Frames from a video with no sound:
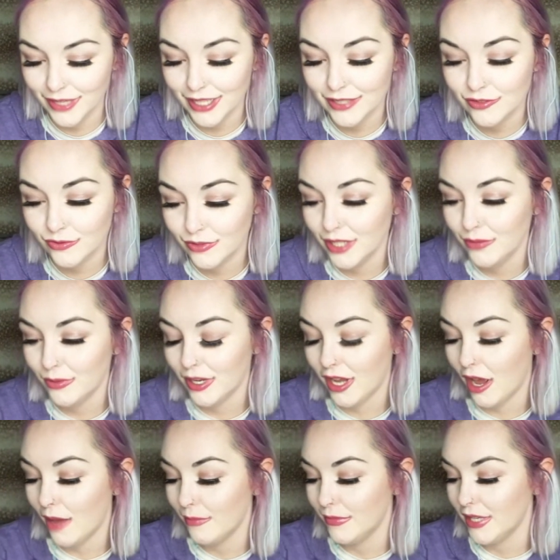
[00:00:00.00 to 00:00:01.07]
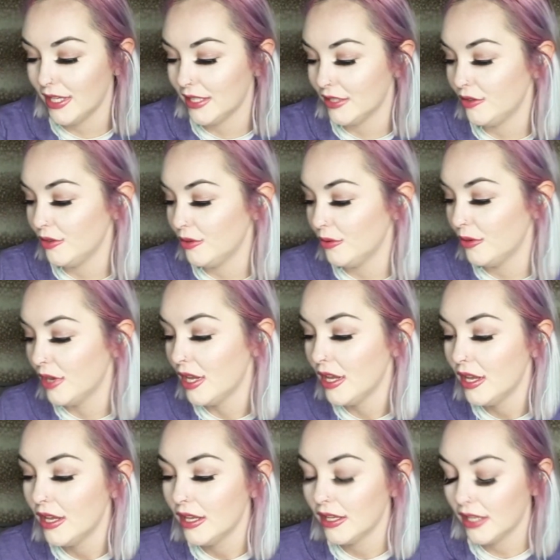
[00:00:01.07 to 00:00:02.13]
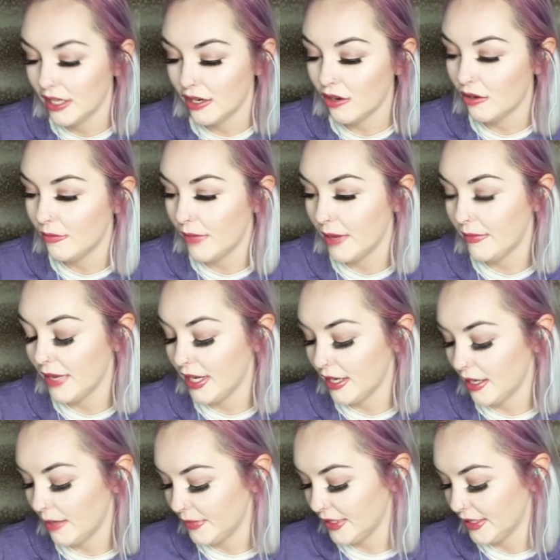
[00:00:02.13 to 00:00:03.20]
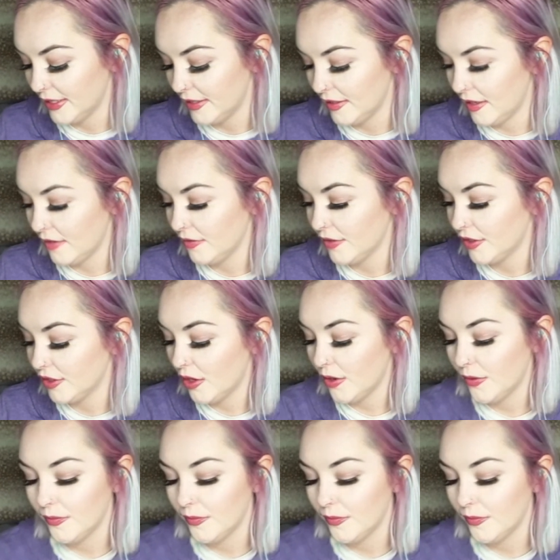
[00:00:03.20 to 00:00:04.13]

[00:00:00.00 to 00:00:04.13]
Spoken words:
That's really what got me into getting all my makeup and stuff. So